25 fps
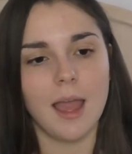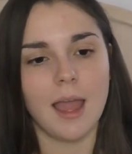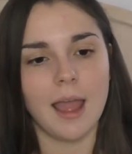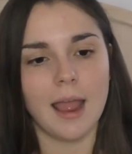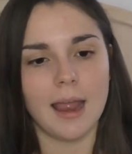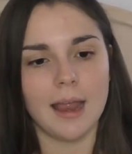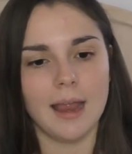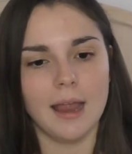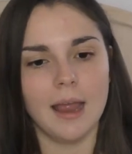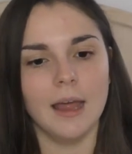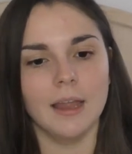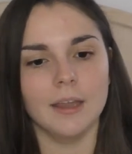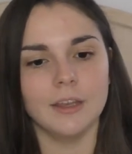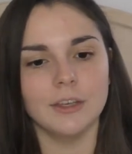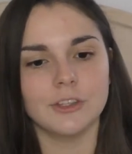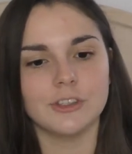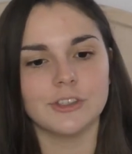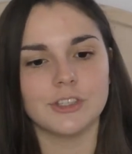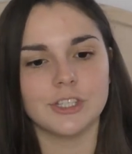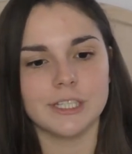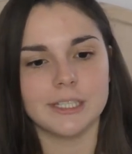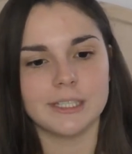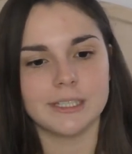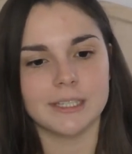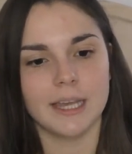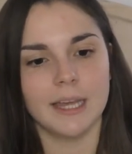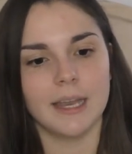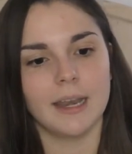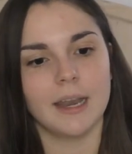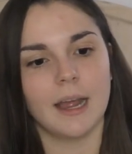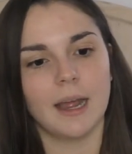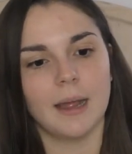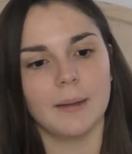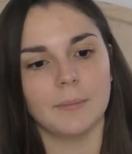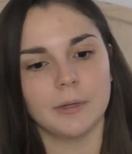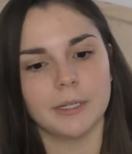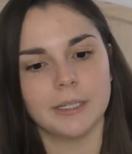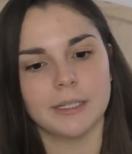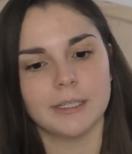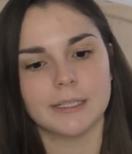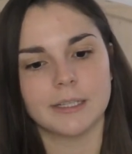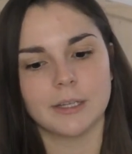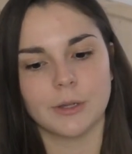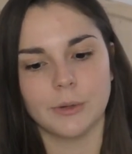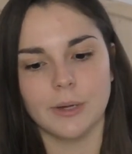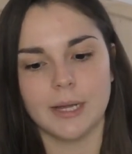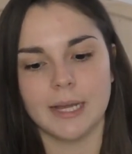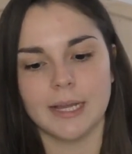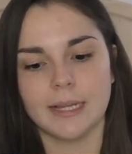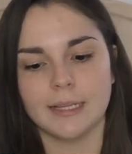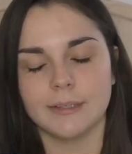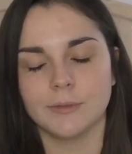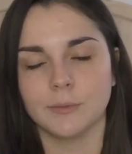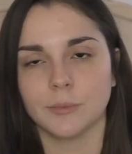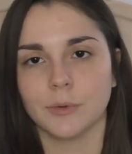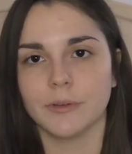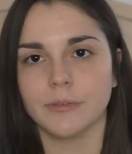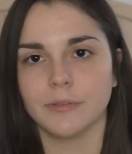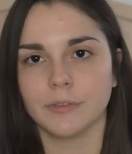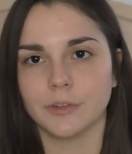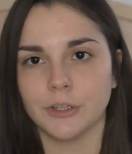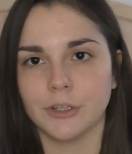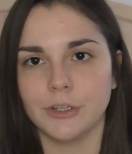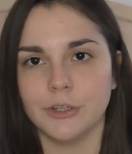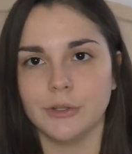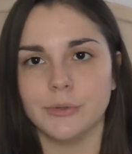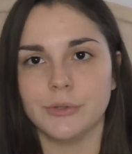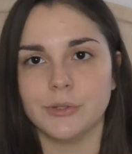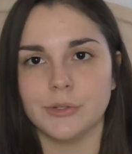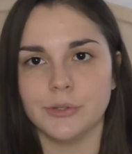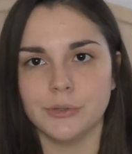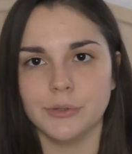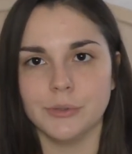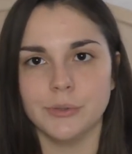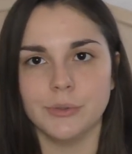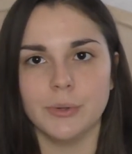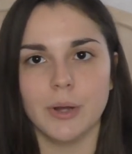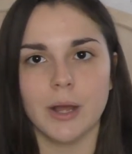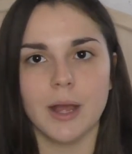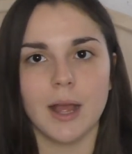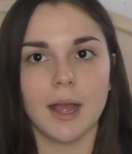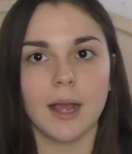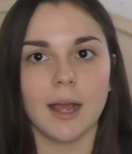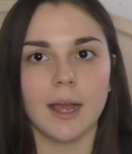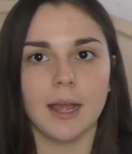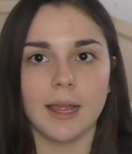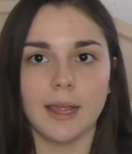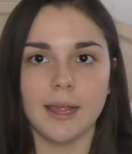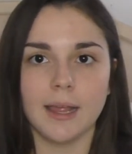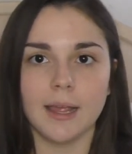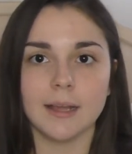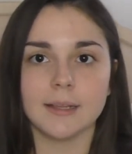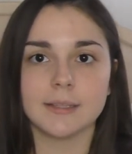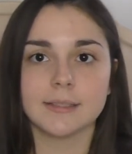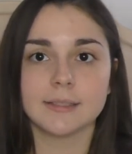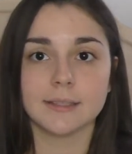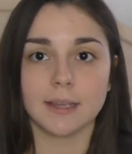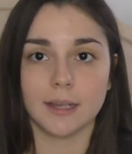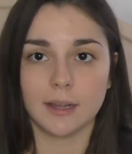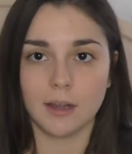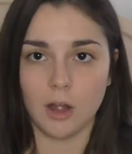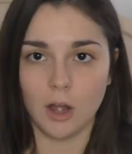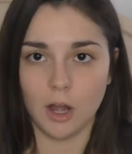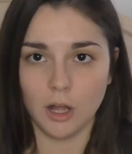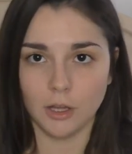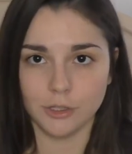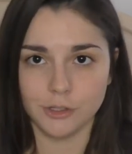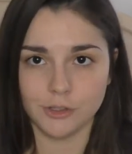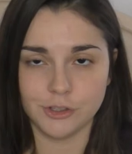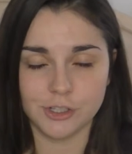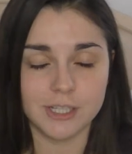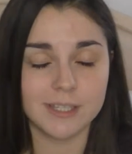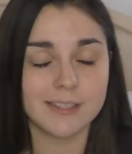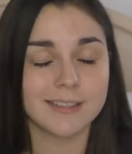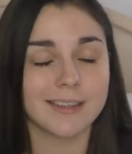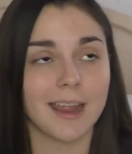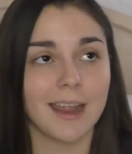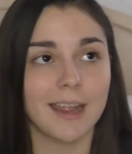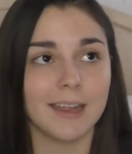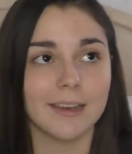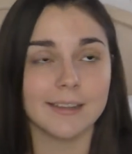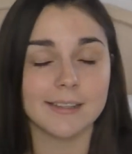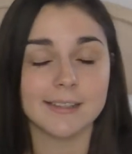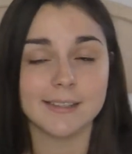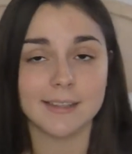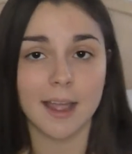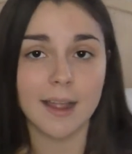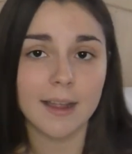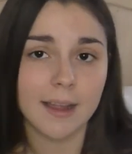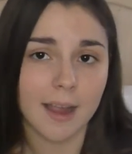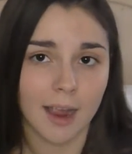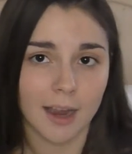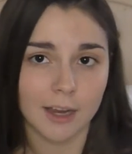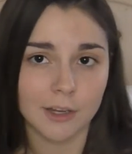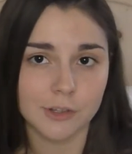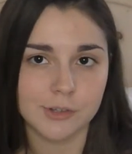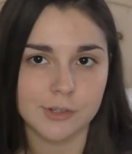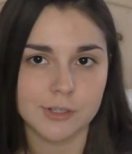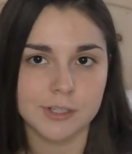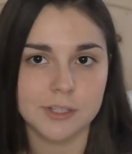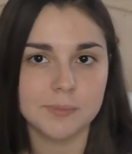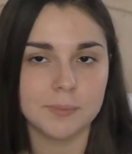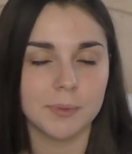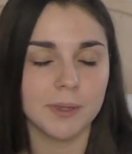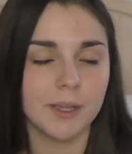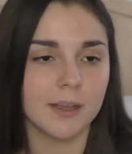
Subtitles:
And she said, I'm going to go ahead and refer you to a psychologist and a psychiatrist,